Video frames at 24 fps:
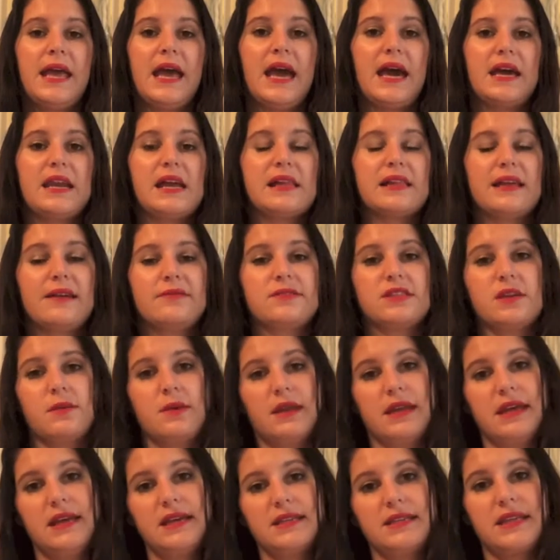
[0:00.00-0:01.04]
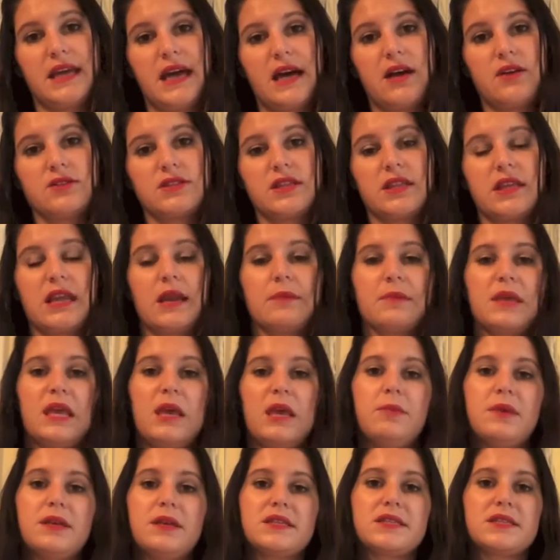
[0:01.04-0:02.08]
and I left some at his house and then I'm
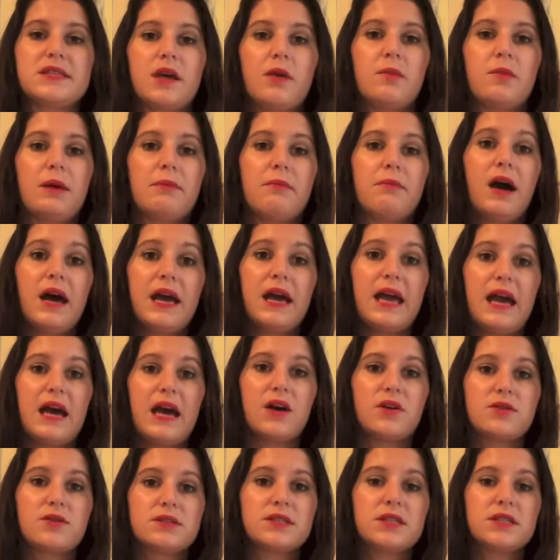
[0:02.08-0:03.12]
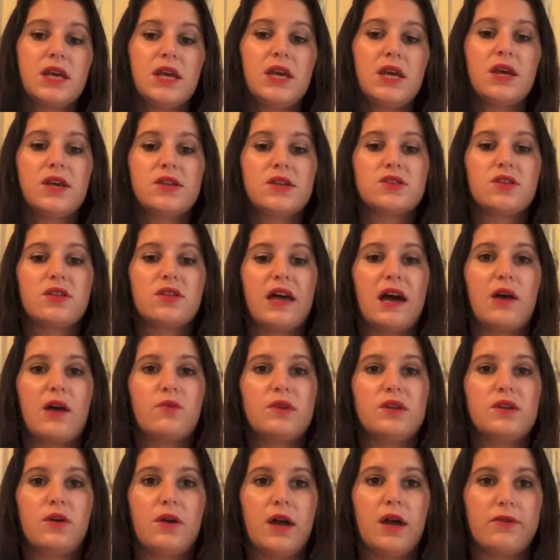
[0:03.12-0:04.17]
keeping some at my house so that
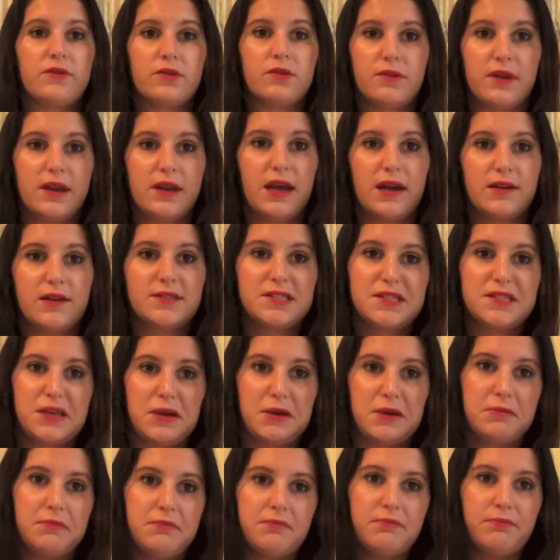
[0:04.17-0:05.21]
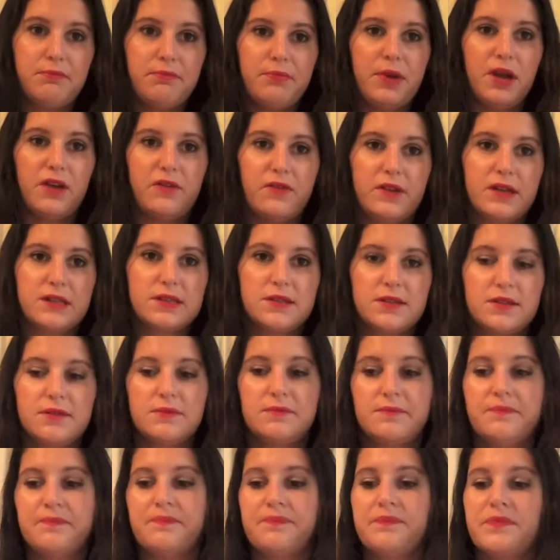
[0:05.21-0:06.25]
we don't ever run out. So perfect.
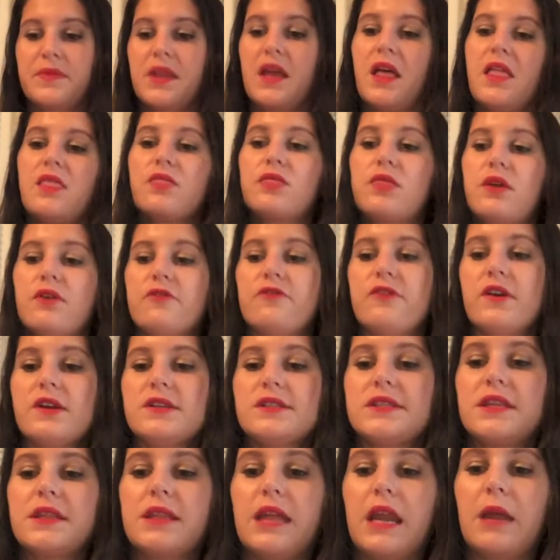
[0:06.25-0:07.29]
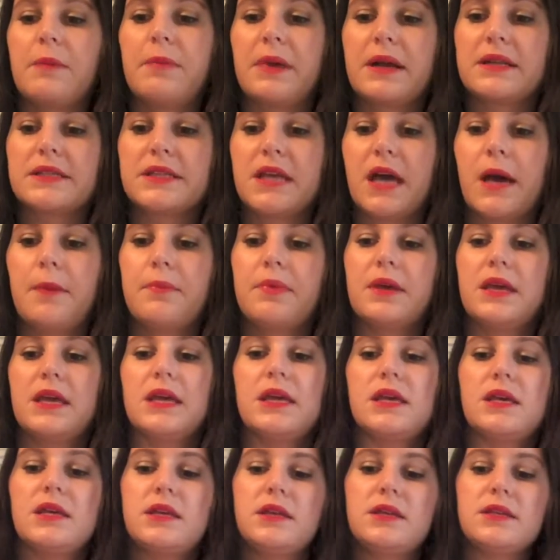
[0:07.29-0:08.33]
The first thing that I picked up
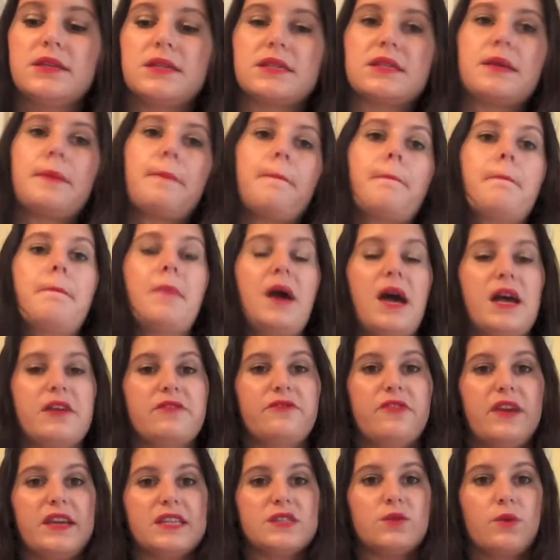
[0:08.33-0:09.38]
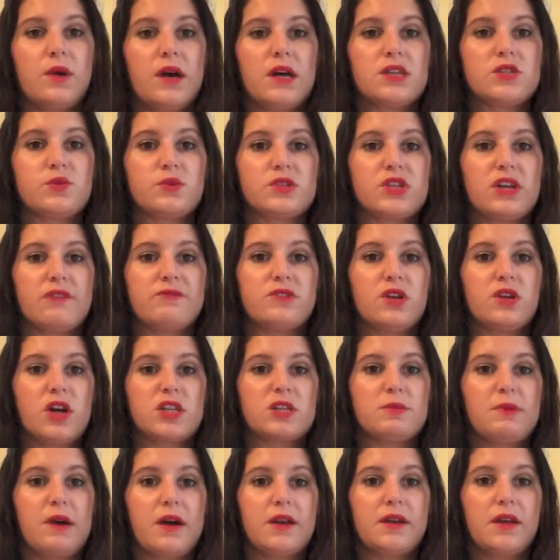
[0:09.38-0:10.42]
is my face wash, which I've
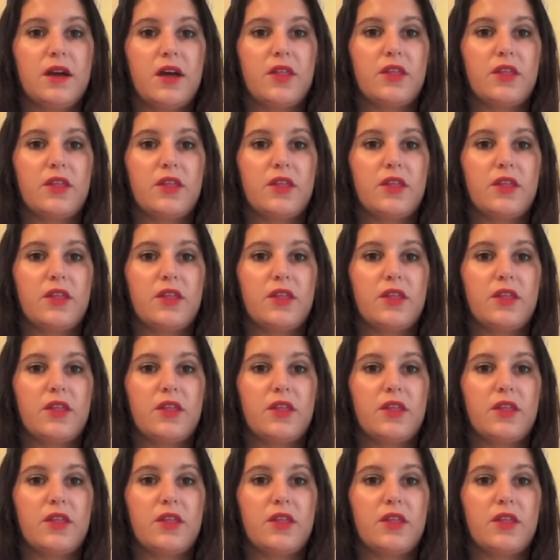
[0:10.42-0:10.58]
talked about